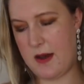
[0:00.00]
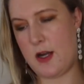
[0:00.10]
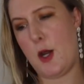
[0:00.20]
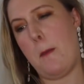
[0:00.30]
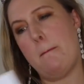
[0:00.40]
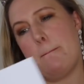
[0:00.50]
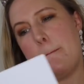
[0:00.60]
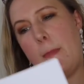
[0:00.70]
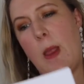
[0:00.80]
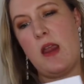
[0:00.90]
about it.
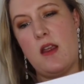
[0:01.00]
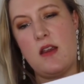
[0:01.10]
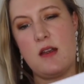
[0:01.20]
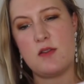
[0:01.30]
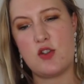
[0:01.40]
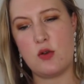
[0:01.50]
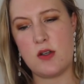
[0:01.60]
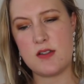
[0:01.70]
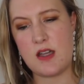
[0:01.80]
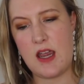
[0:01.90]
Yeah,
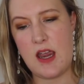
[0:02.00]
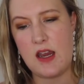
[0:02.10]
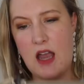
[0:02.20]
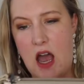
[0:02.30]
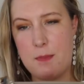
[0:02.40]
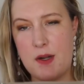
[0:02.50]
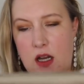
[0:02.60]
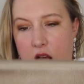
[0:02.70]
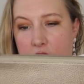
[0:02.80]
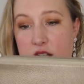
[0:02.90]
Jules K Copper
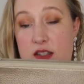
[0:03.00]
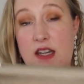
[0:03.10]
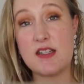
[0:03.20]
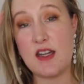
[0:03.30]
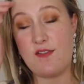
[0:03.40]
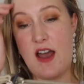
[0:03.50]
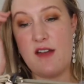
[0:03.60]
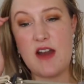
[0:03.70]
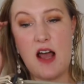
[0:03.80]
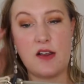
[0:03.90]
Clutch,
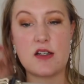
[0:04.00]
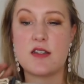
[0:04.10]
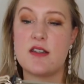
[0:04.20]
sixty-five dollars.